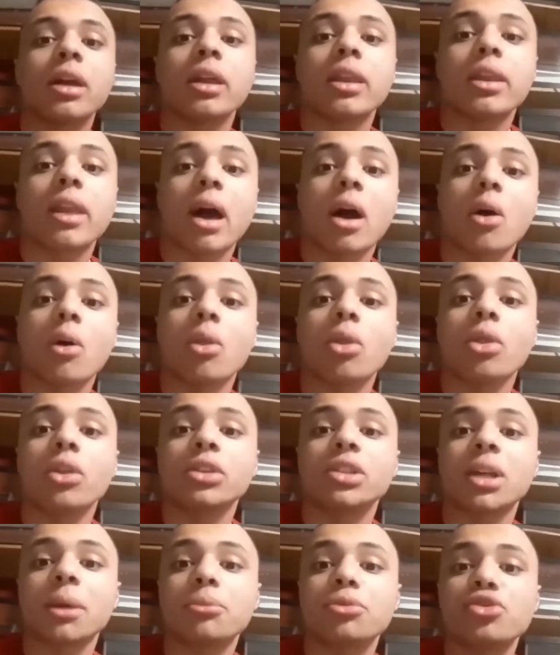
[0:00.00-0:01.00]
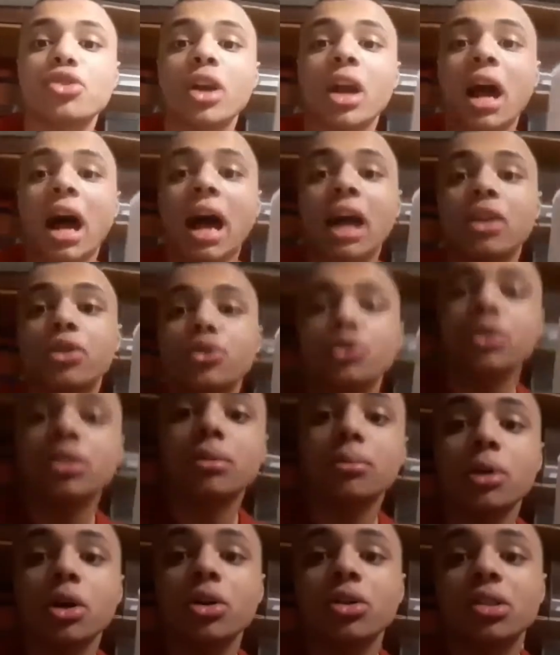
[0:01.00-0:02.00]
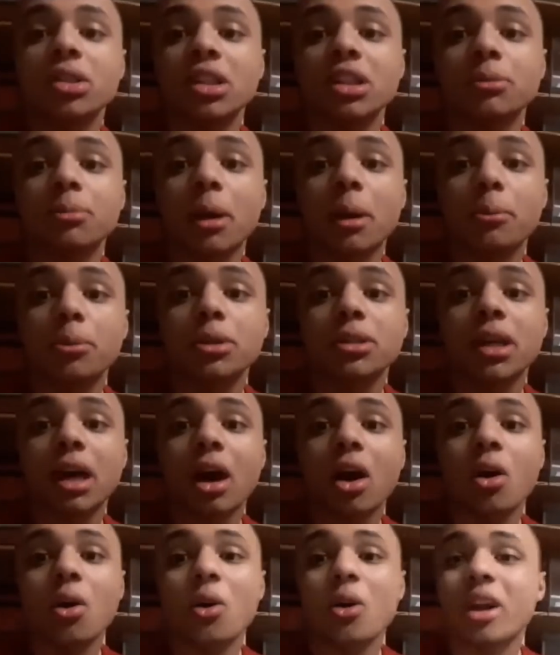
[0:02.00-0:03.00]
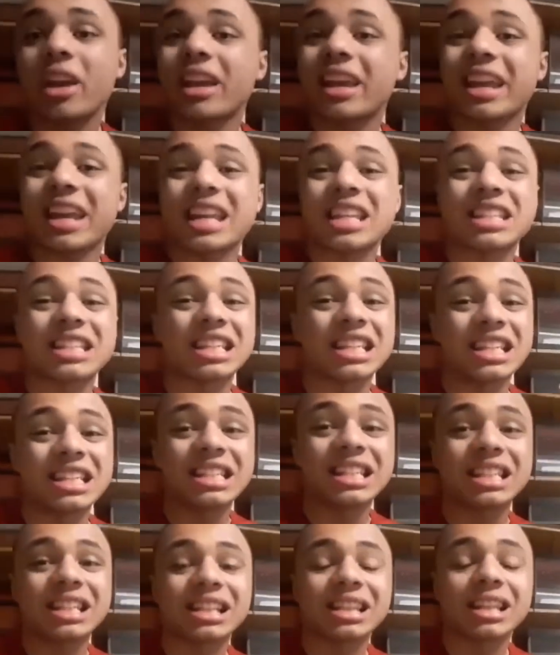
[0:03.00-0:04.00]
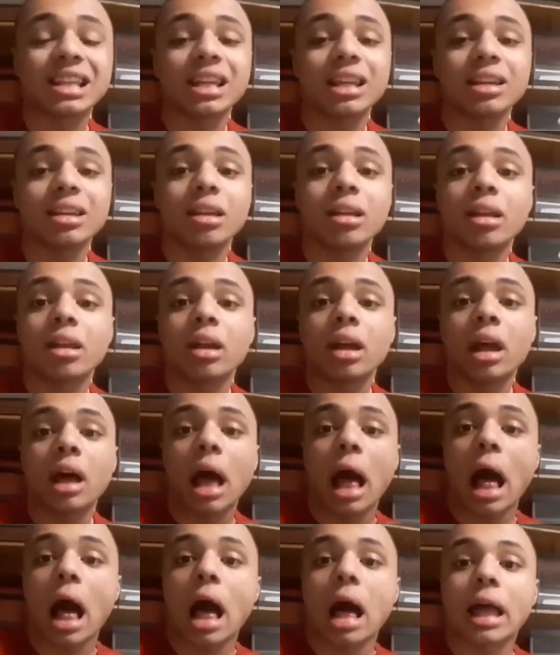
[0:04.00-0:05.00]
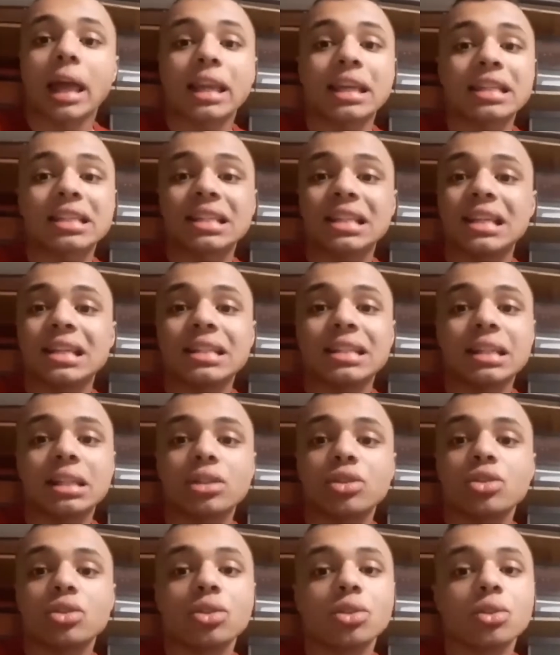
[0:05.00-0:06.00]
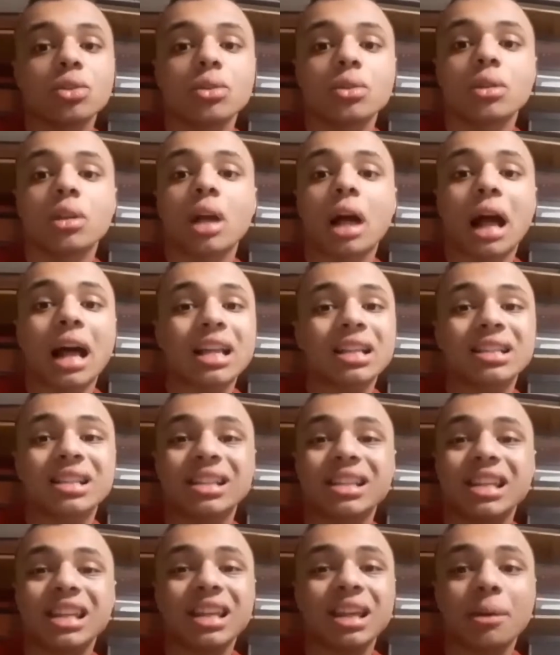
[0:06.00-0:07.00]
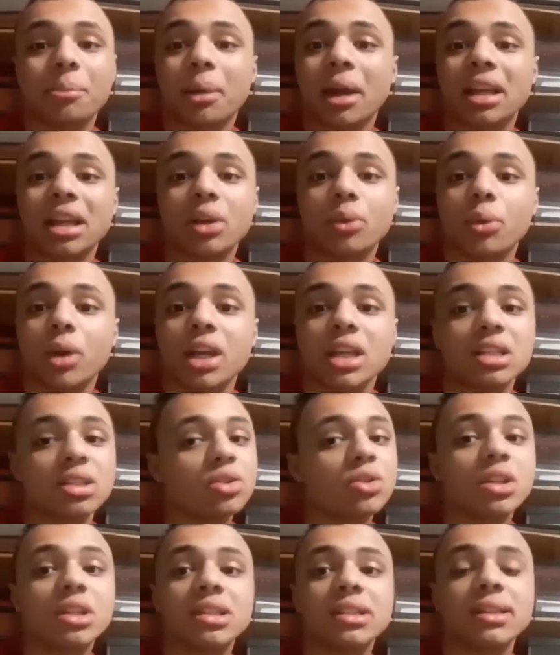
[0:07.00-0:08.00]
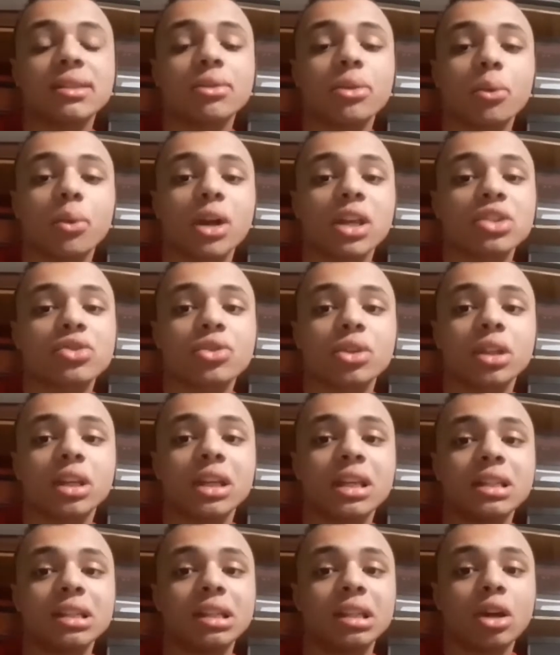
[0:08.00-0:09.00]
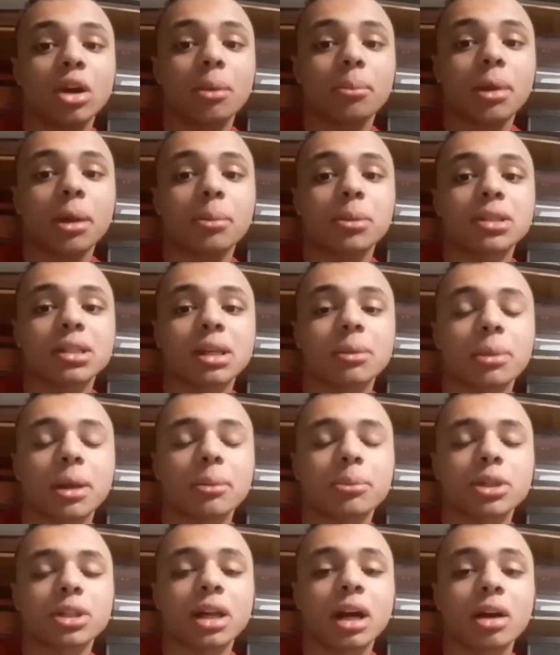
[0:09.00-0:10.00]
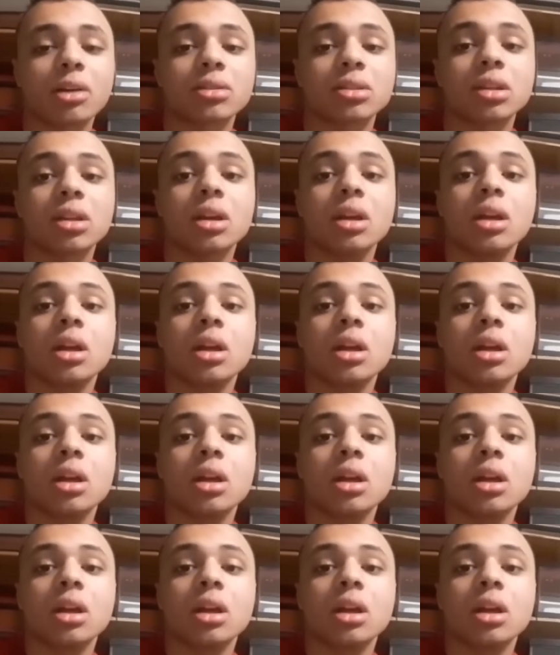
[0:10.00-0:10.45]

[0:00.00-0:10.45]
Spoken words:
Now, the substrate I use the most is paper towel. It's easy to clean, and it's easy to clean up any waste. You can see the waste really easily on paper towels.